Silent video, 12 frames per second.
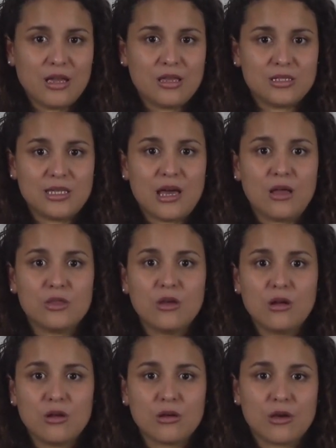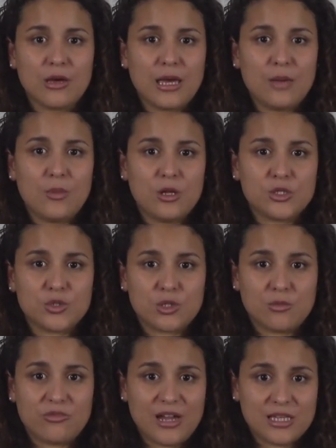they are no longer able to
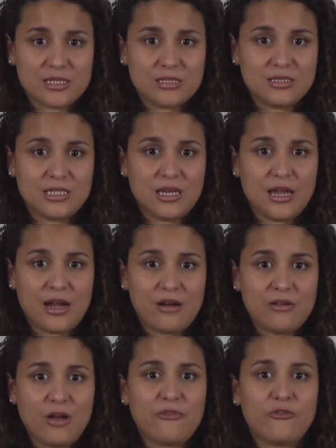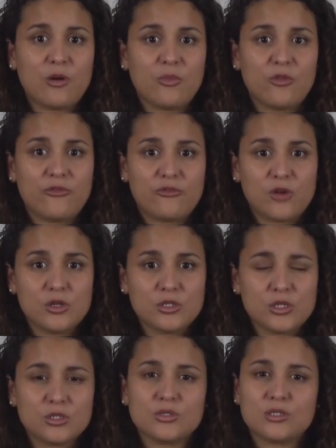compress the air from the front
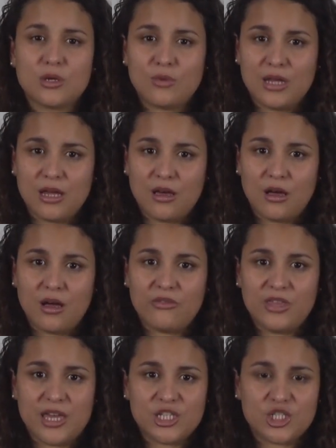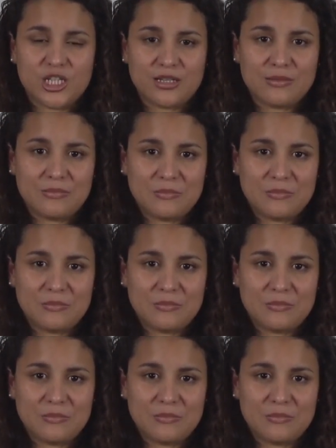to the rear of the engine.